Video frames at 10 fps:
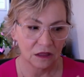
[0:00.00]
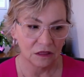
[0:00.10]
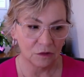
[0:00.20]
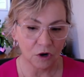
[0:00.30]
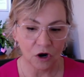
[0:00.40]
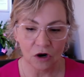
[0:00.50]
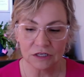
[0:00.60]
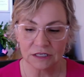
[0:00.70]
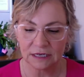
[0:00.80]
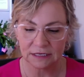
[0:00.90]
the
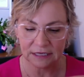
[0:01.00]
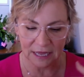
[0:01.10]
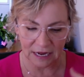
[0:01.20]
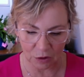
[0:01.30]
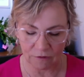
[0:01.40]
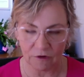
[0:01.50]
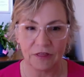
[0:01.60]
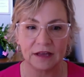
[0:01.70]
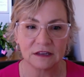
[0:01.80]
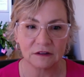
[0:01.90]
rehearsing is letting go of
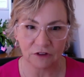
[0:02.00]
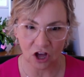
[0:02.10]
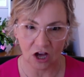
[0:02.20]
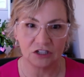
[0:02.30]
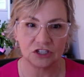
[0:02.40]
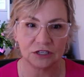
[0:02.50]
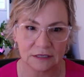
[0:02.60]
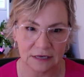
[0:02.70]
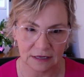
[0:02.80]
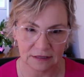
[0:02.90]
all
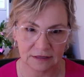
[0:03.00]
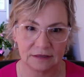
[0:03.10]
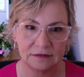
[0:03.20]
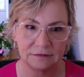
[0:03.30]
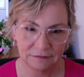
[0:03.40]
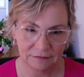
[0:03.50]
self-consciousness,